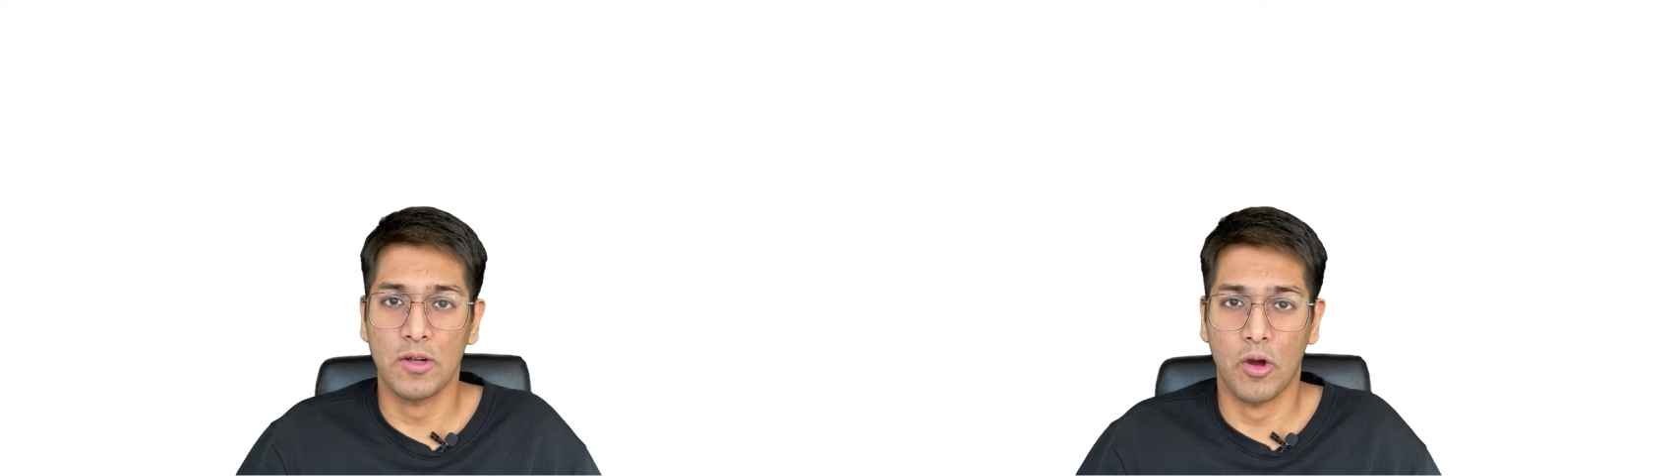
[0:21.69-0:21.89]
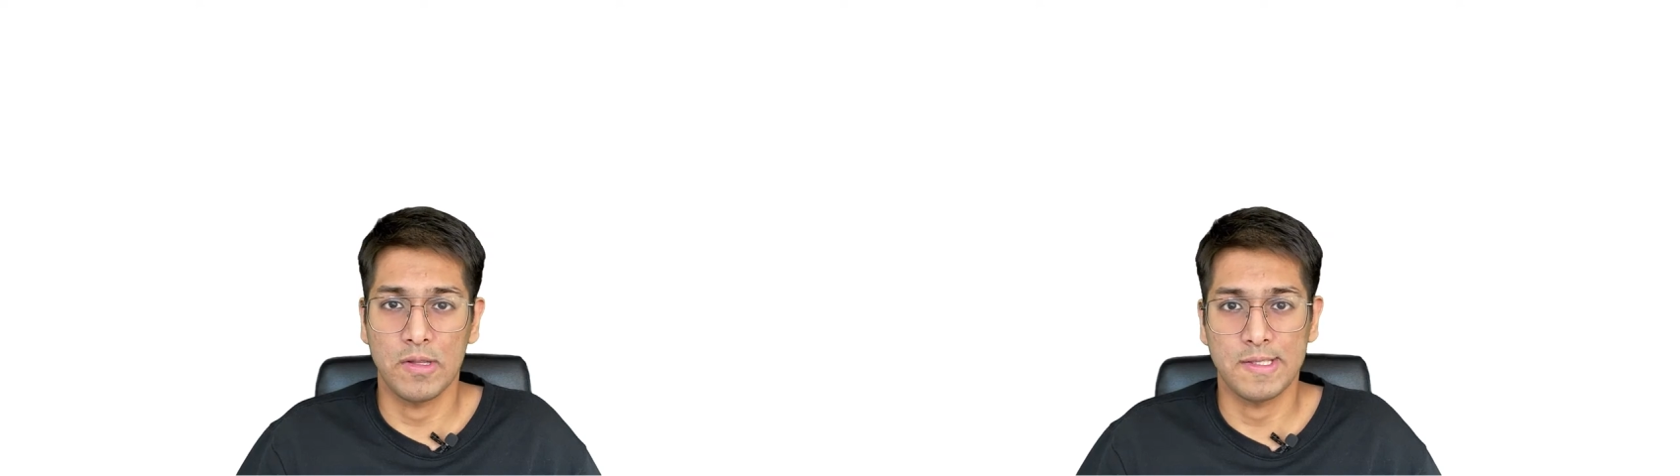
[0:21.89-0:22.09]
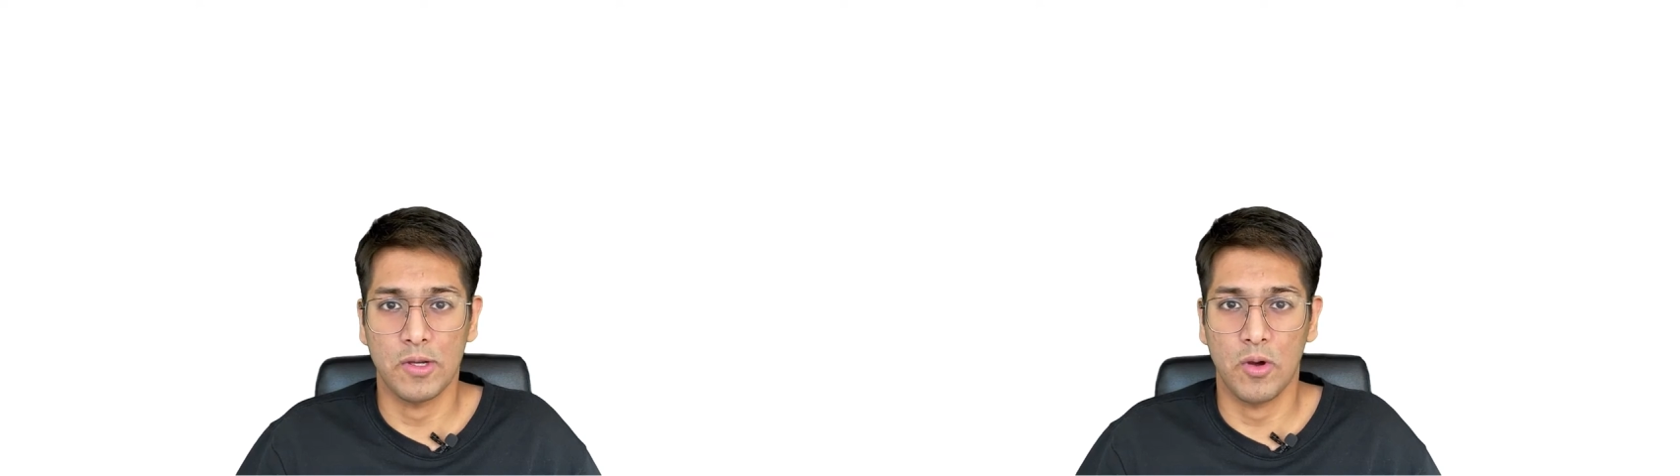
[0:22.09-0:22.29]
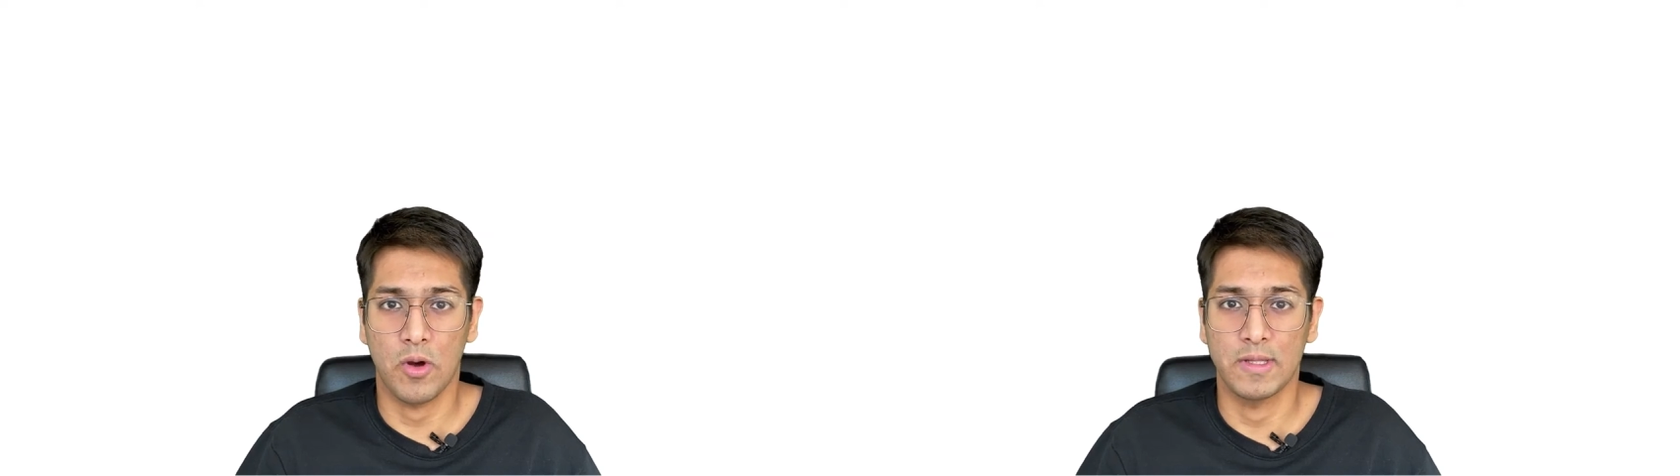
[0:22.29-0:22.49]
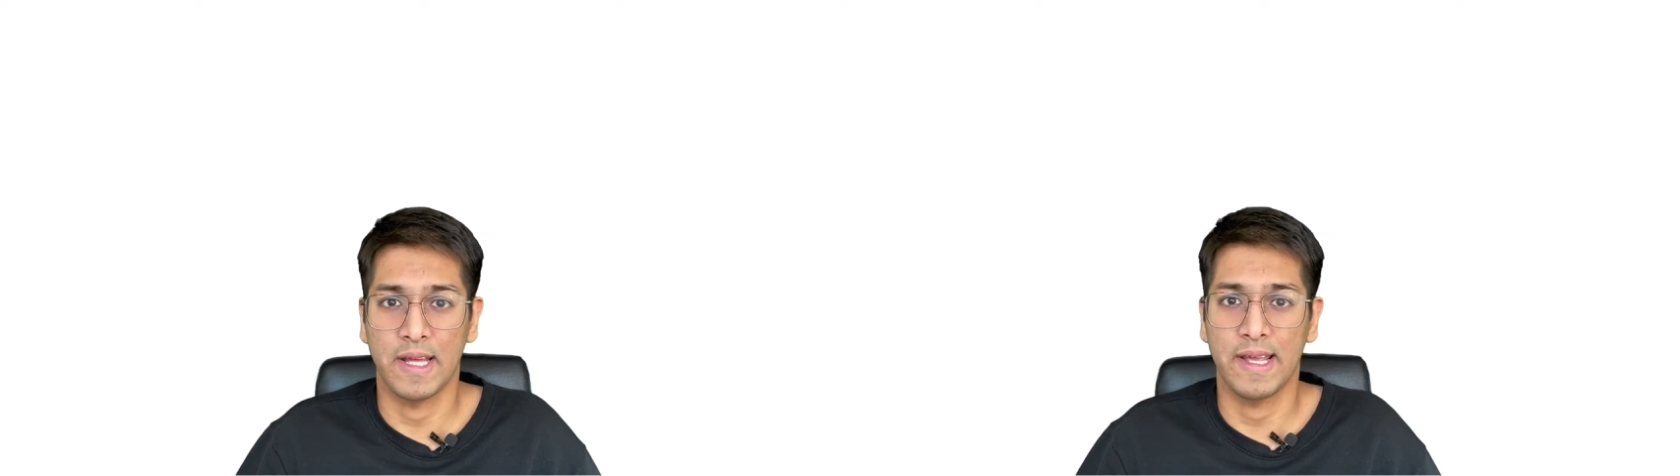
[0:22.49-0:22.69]
also
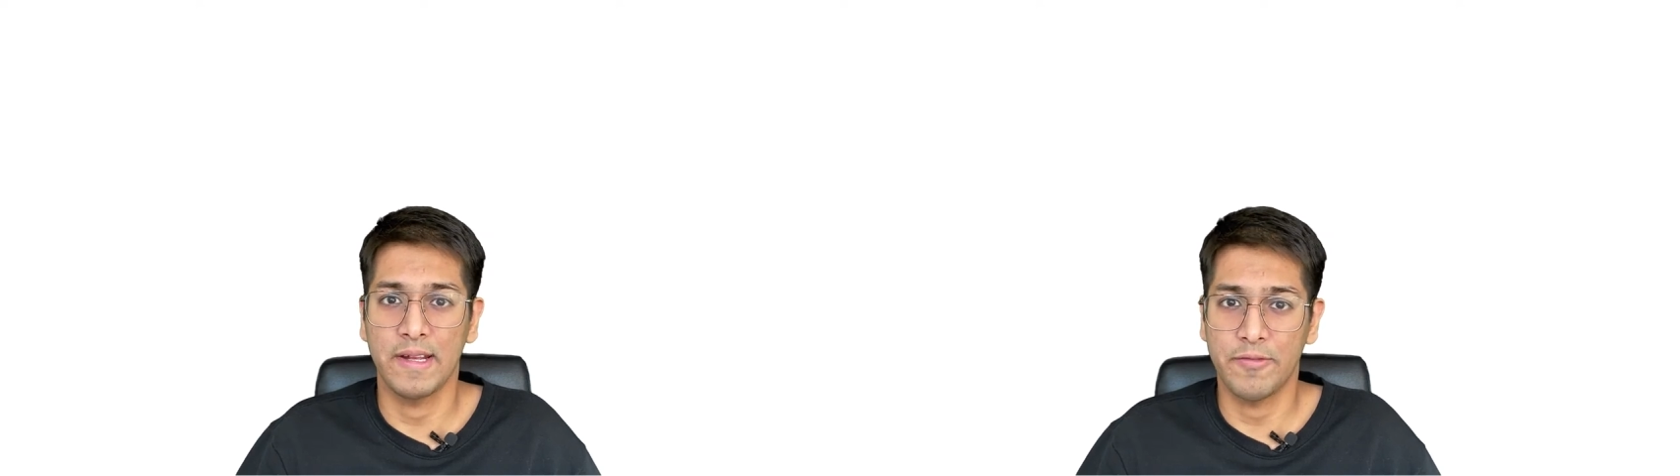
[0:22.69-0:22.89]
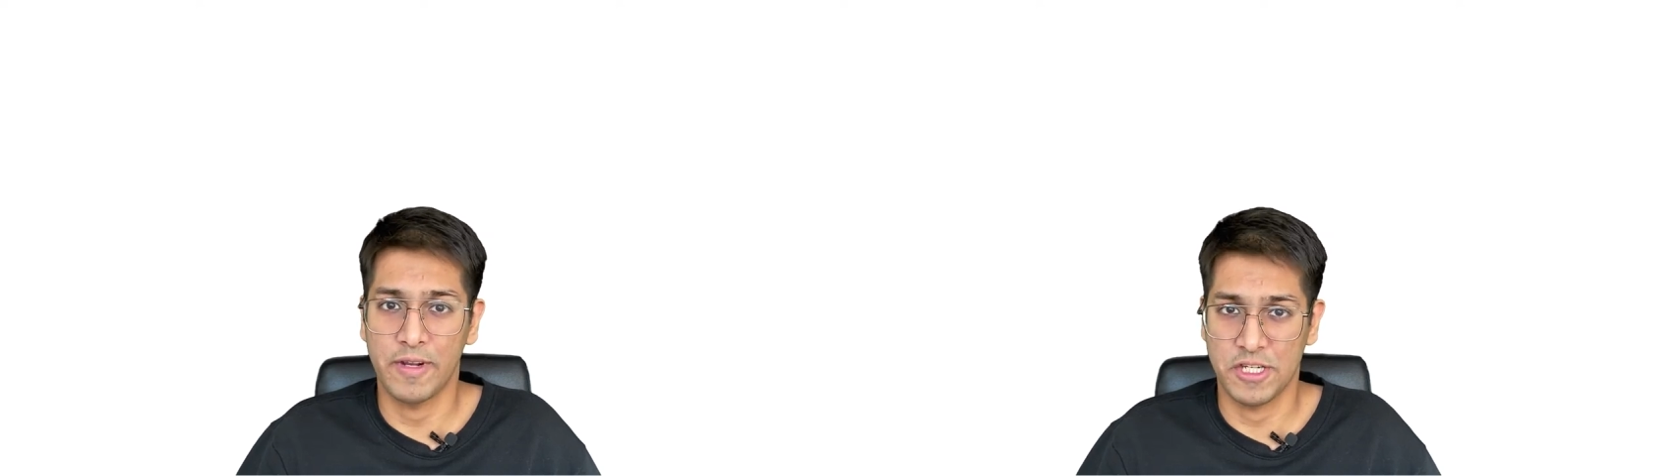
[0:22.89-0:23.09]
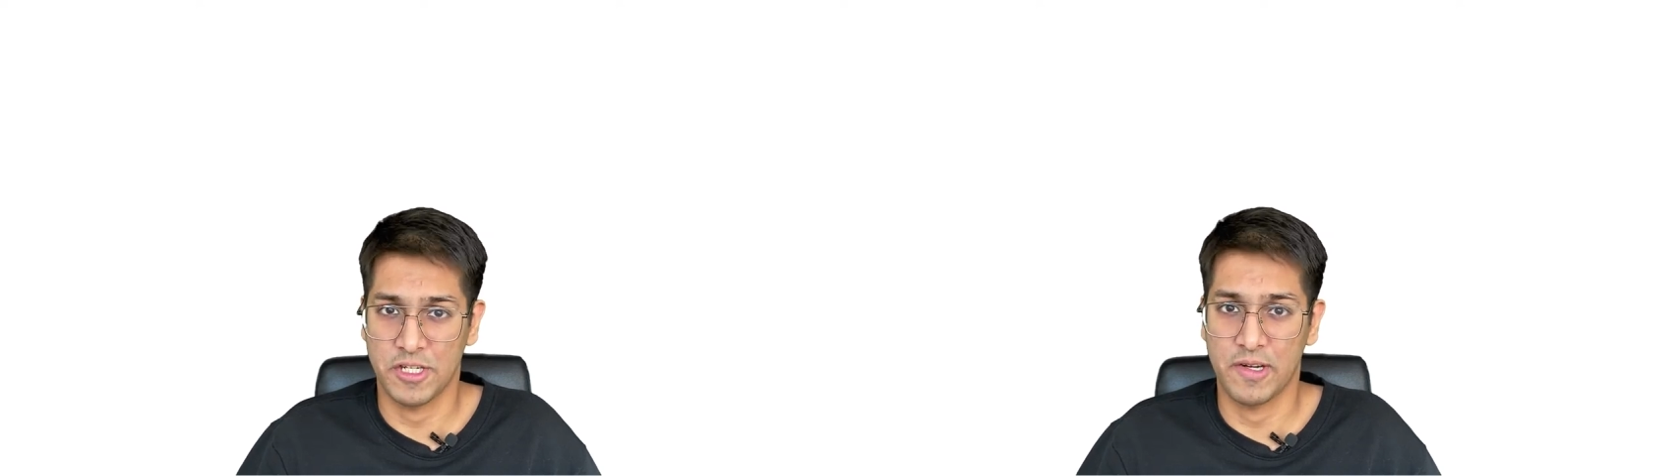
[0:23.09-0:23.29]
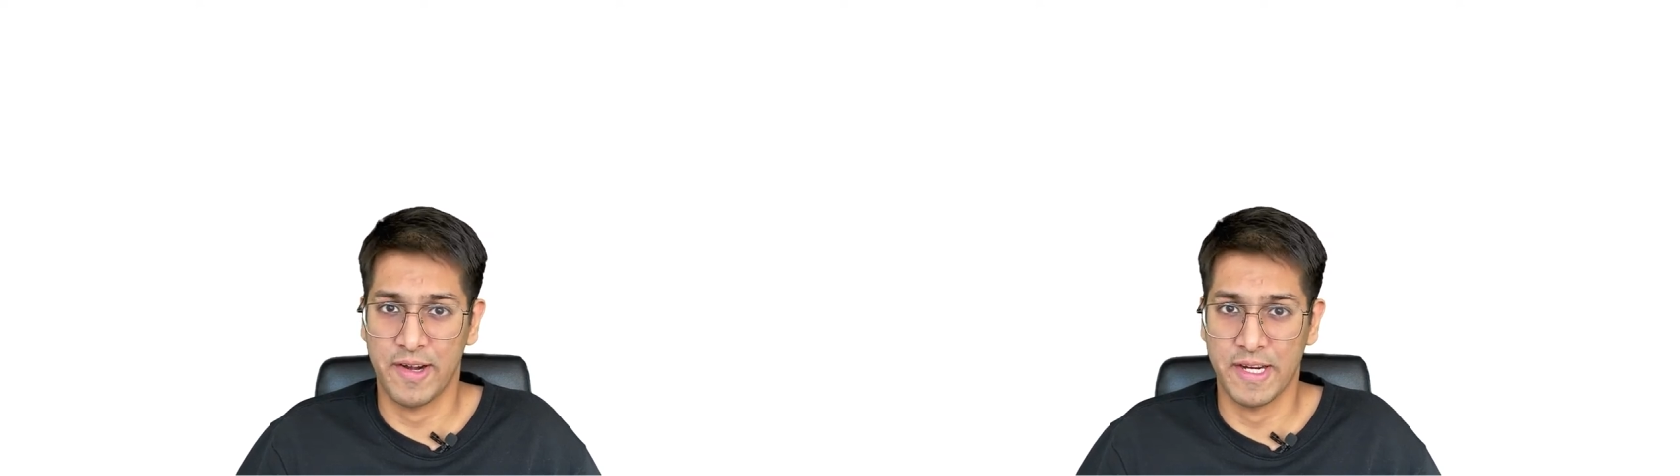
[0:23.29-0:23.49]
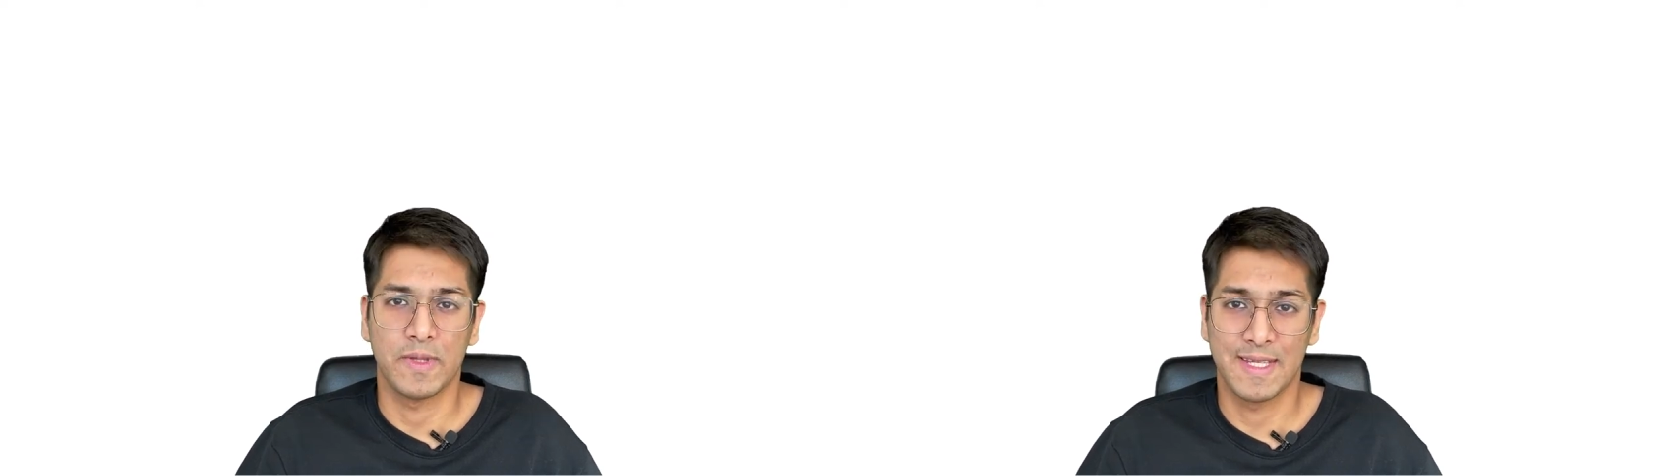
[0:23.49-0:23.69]
on the inflation rate.